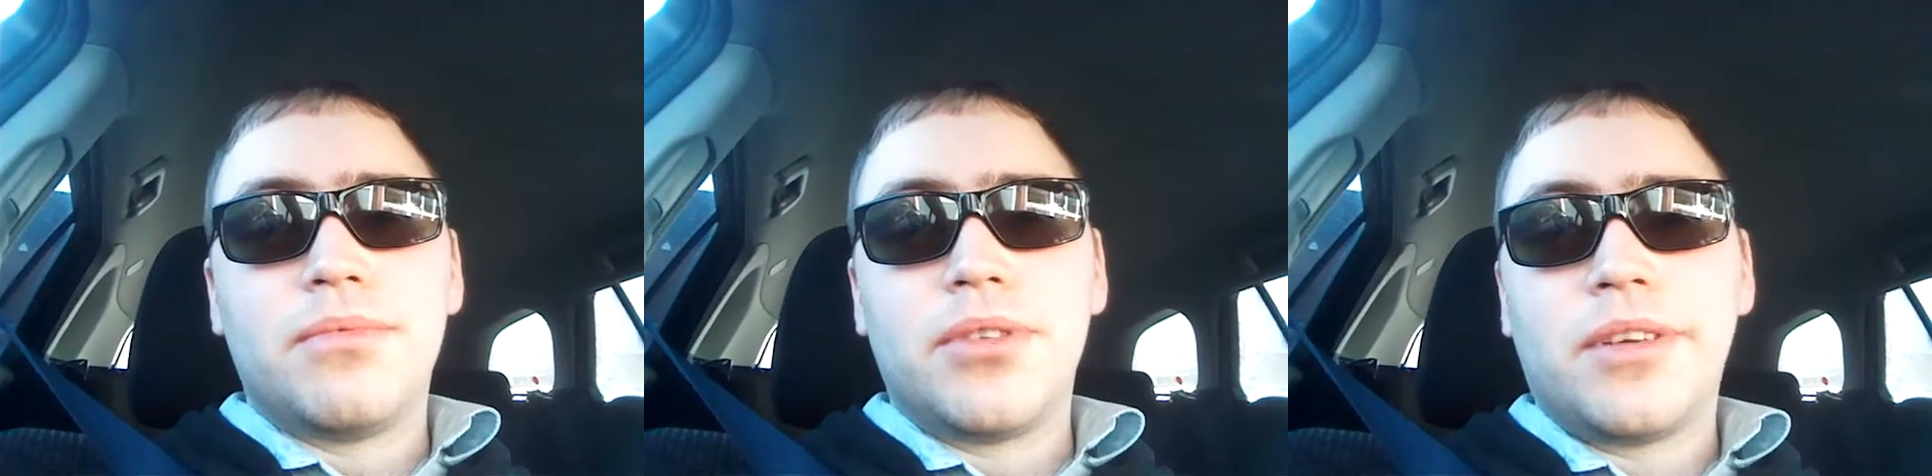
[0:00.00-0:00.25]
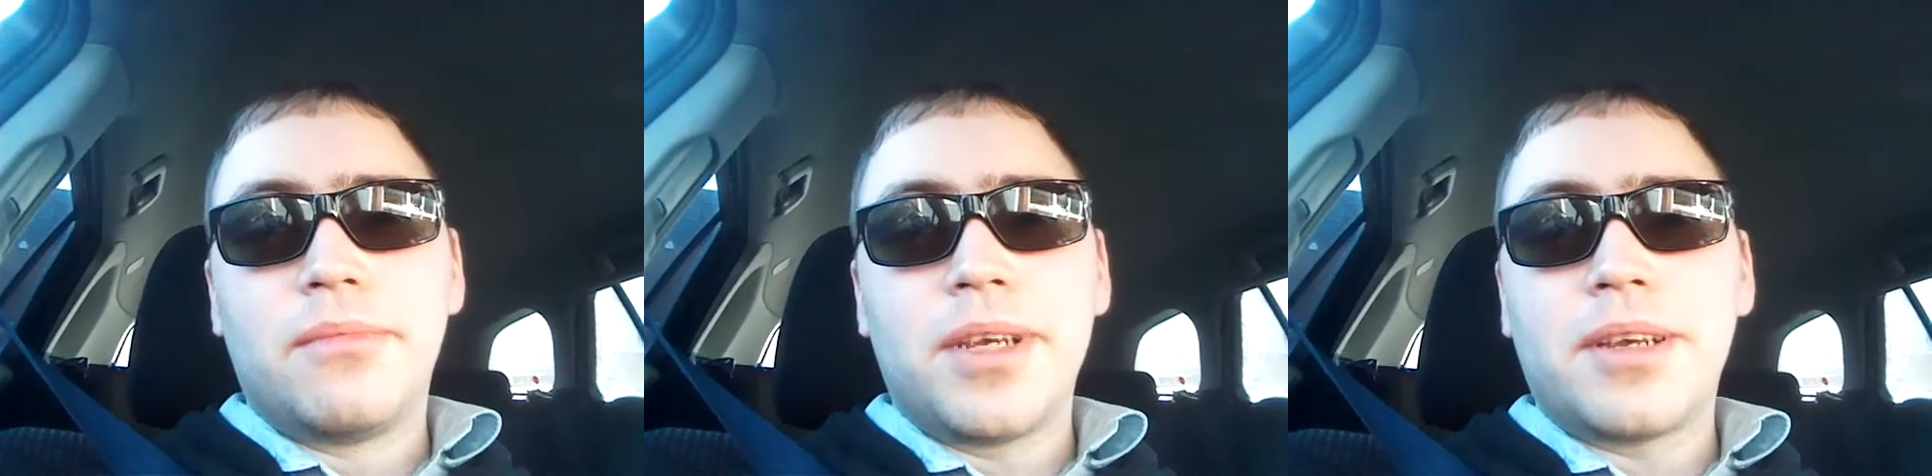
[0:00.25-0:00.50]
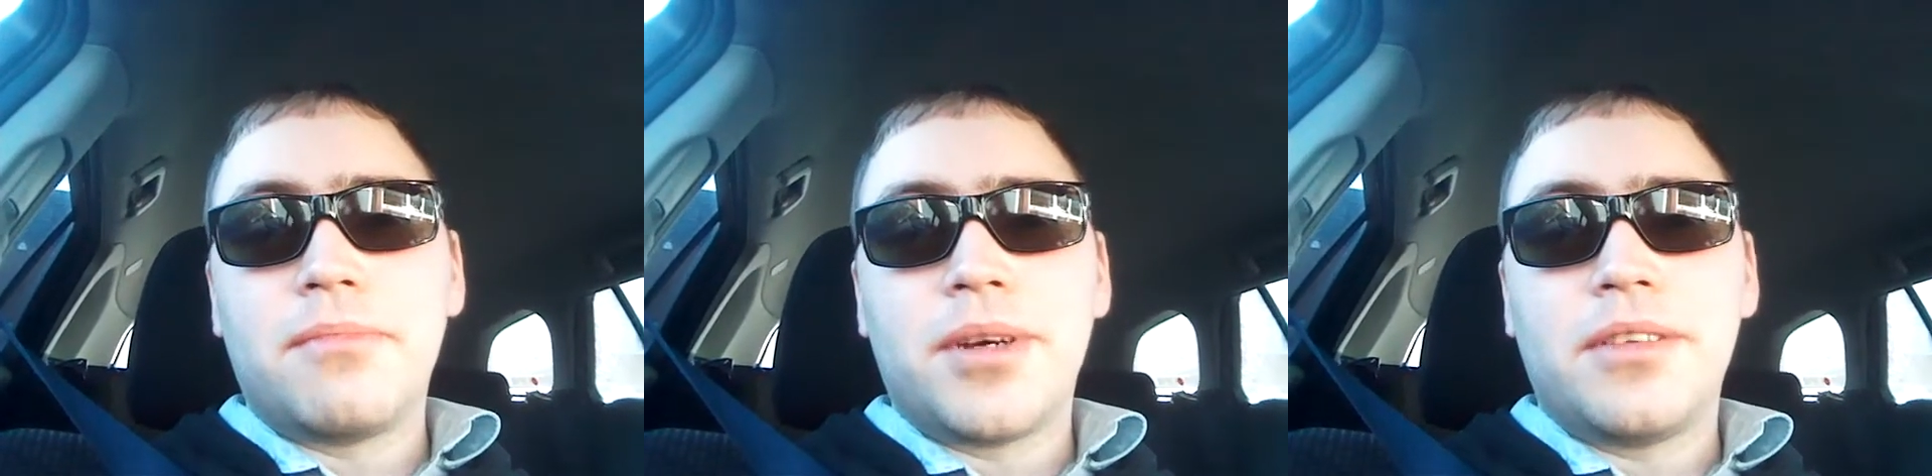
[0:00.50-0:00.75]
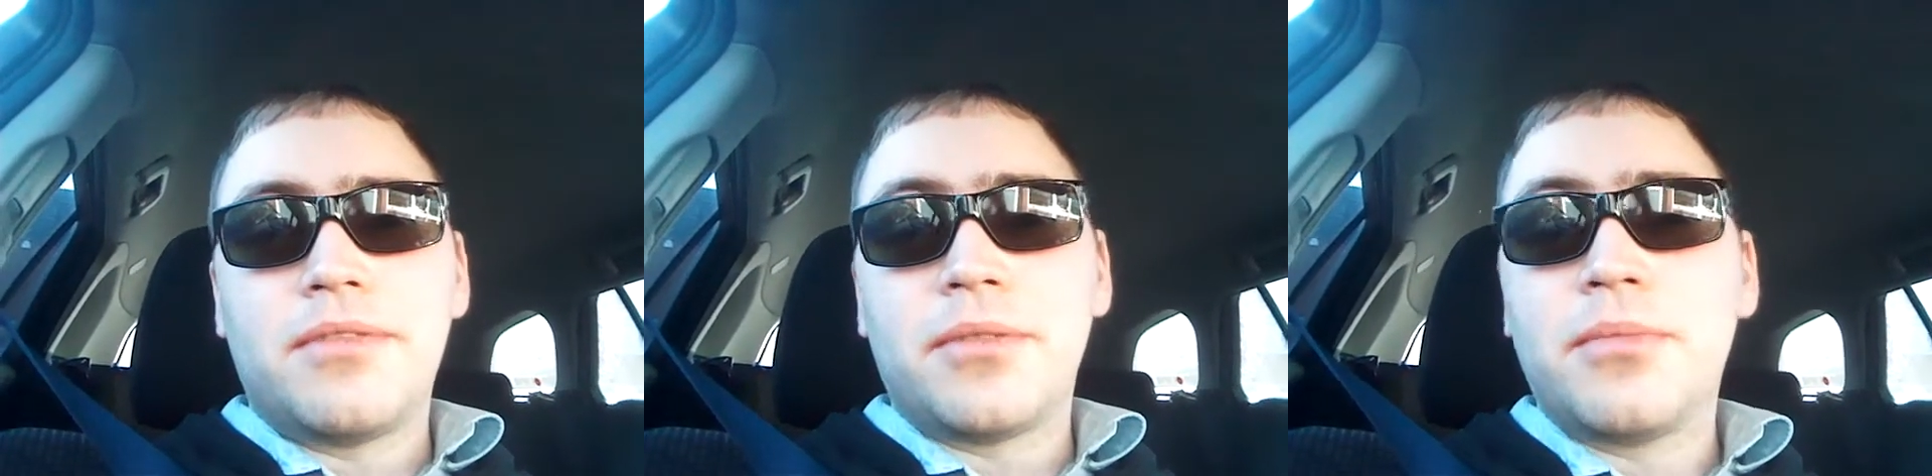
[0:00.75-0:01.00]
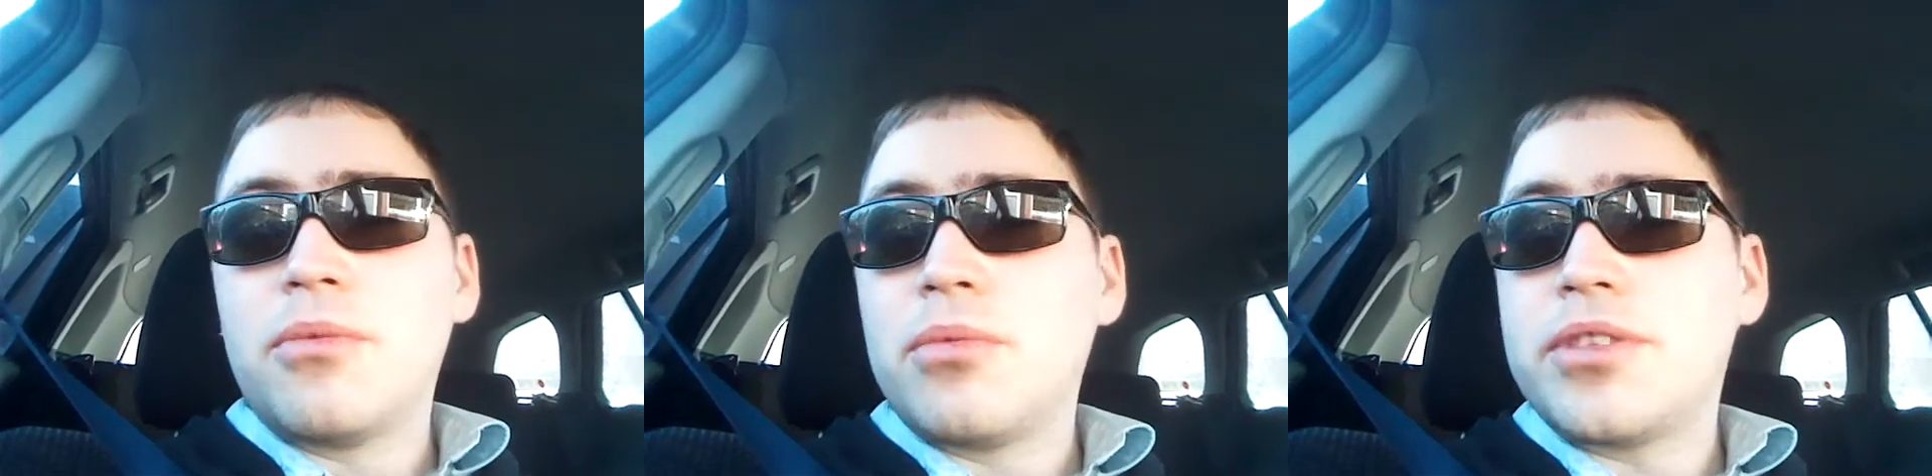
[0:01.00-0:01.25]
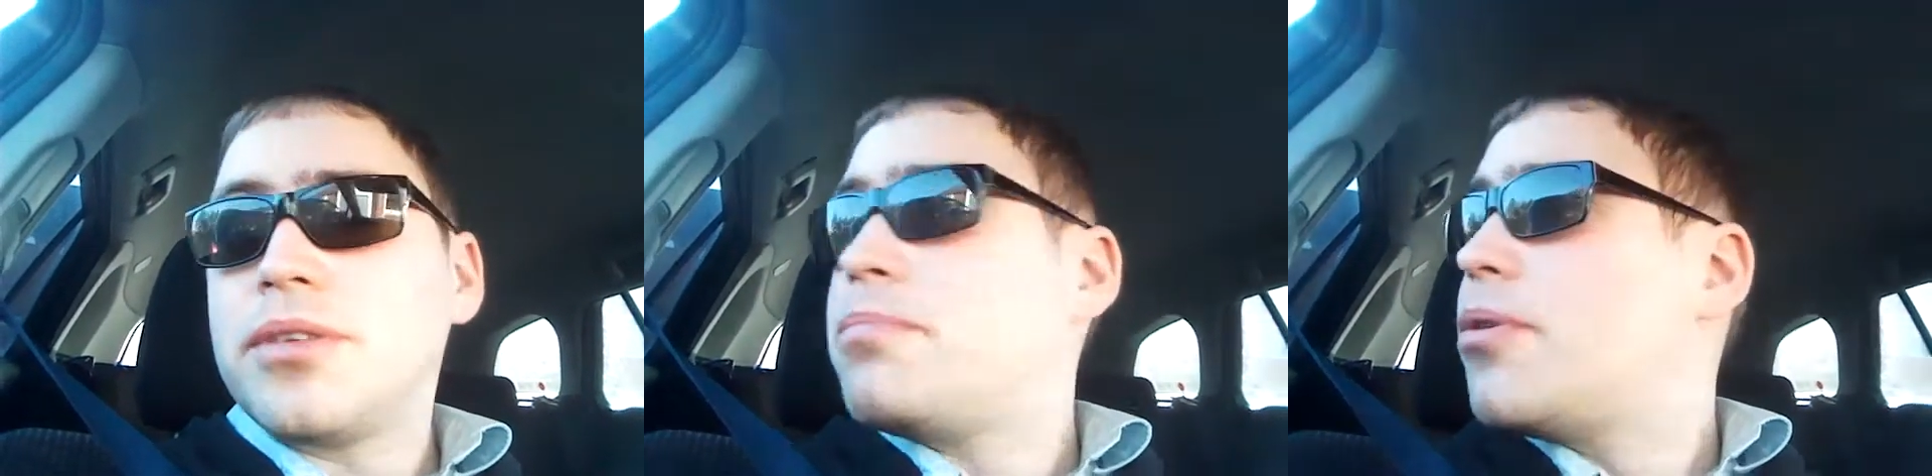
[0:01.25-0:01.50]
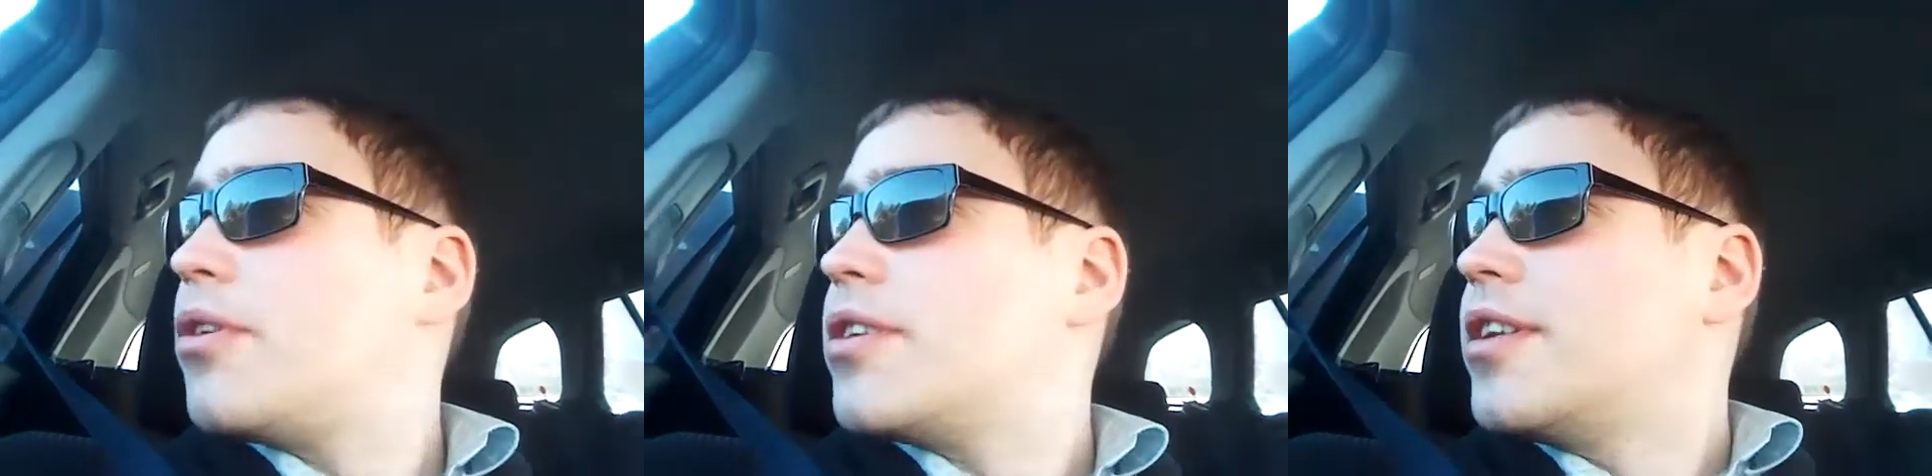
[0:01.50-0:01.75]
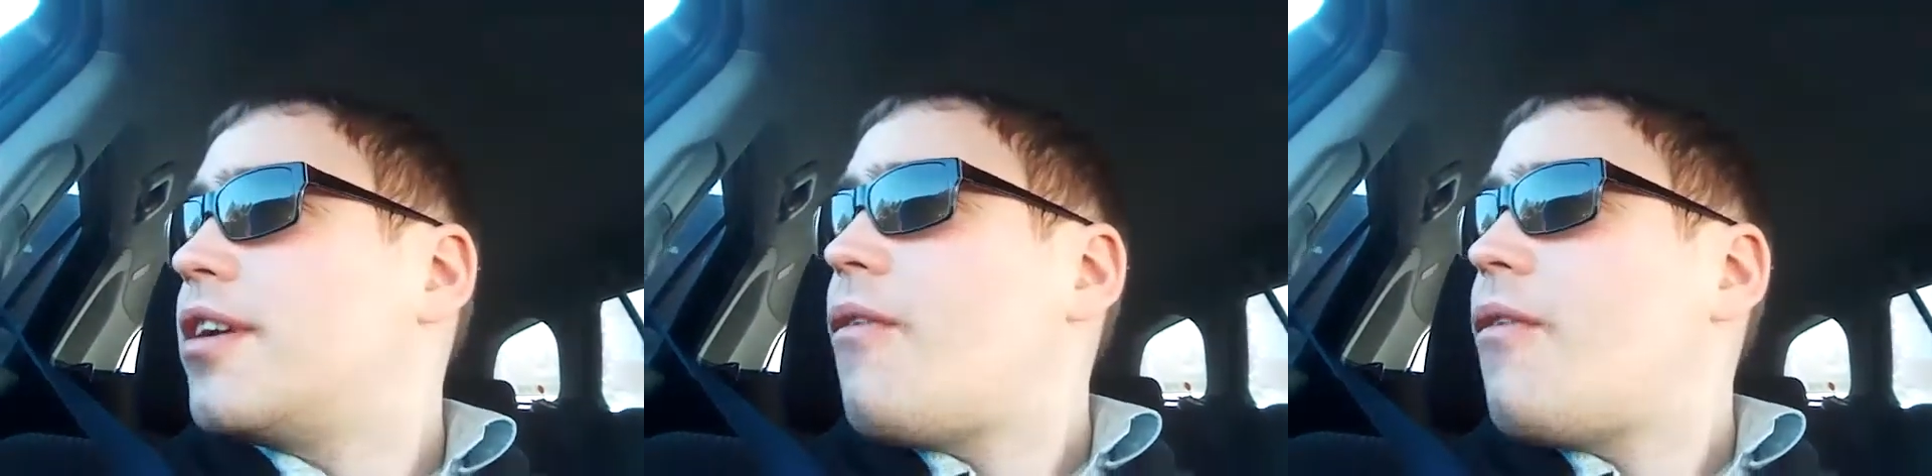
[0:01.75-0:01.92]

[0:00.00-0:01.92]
we're not making money from it, what's the point?